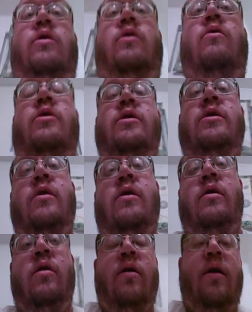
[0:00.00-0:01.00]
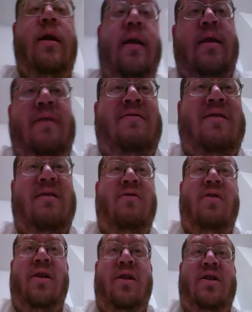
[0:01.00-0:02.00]
gorgeous on her. And I think it was
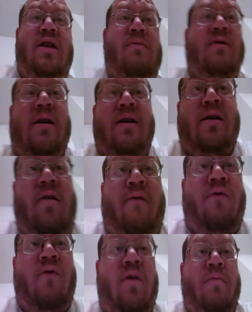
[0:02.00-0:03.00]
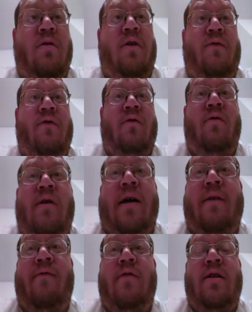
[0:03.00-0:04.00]
really cheap. It was like under forty bucks for the whole
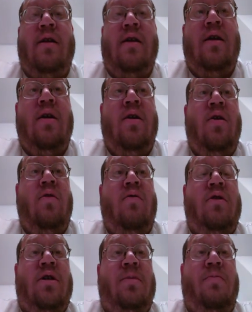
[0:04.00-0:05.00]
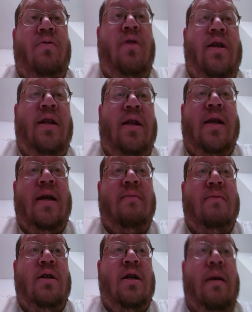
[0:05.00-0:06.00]
outfit, which is pretty
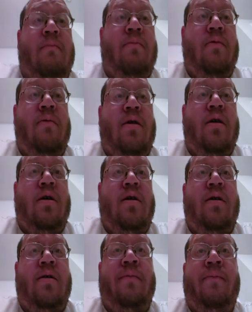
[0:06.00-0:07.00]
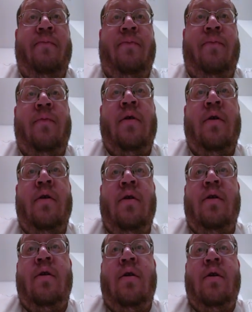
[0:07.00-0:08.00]
damn cheap. Uh,
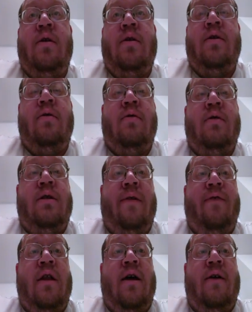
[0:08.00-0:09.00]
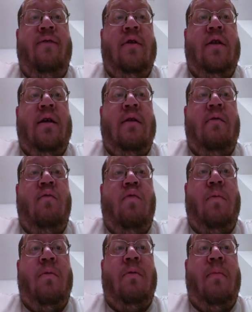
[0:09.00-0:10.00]
so it's definitely an outfit that
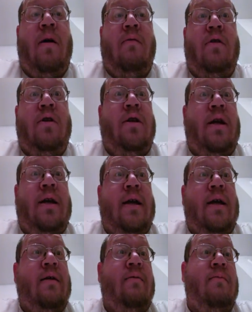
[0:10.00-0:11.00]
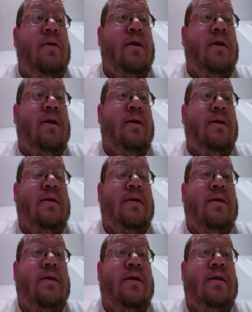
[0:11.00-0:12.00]
women might want to check out because
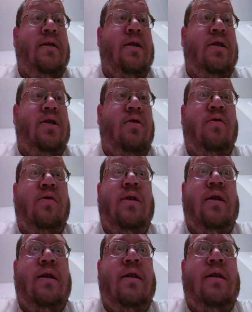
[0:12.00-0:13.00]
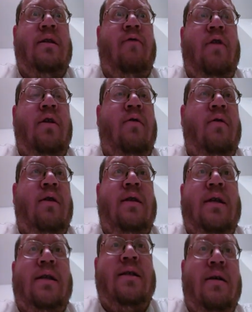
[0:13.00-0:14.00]
she shows it in this video, and
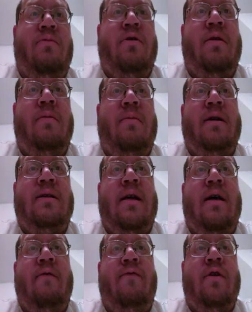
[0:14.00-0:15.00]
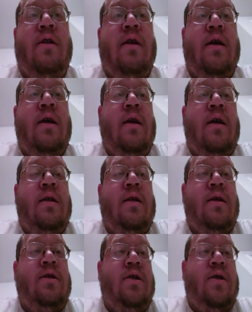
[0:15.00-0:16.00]
it's actually a pretty amazing outfit.
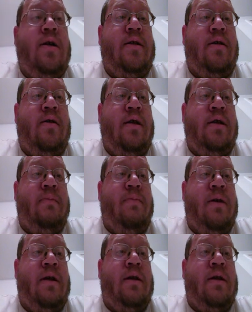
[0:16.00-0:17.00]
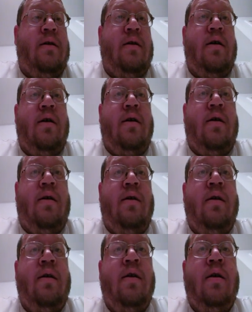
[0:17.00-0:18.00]
Then she tries on these pink, uh,
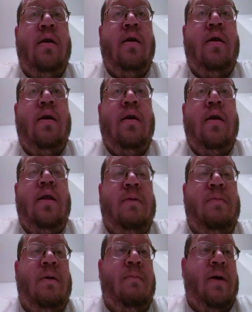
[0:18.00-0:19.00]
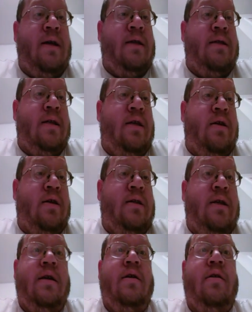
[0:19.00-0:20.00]
these pink pants that you can
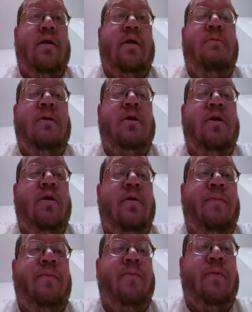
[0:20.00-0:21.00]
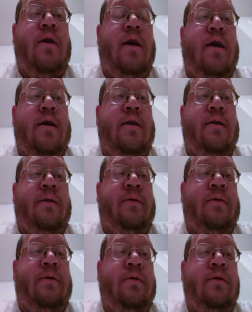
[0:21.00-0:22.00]
see here in this picture, and
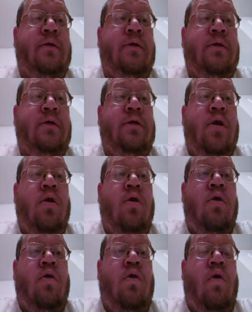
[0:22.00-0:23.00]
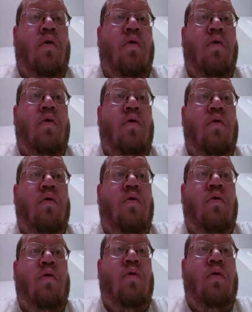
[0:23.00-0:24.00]

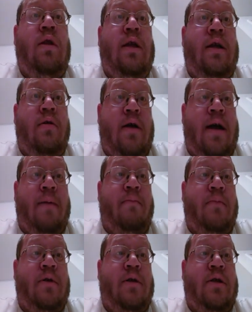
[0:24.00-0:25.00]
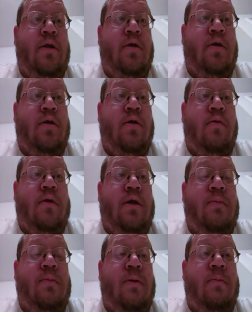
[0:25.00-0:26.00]
holy crap! does she look good with
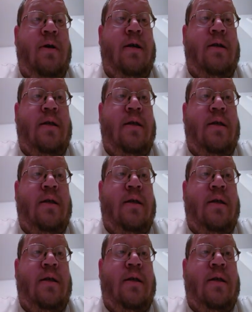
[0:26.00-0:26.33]
these pink pants?